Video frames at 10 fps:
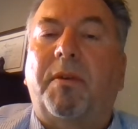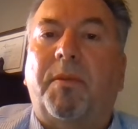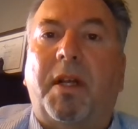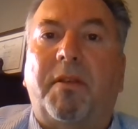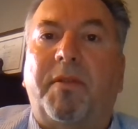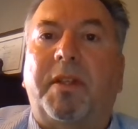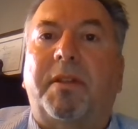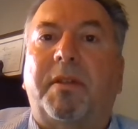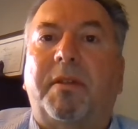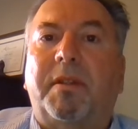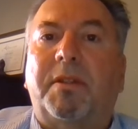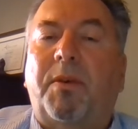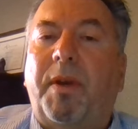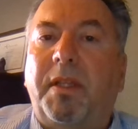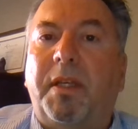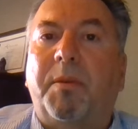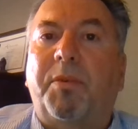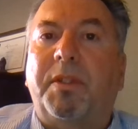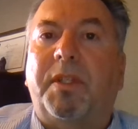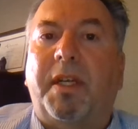relevant. It's greatly
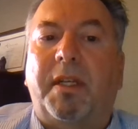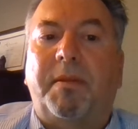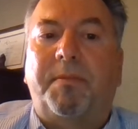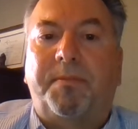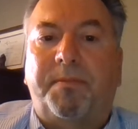appreciated.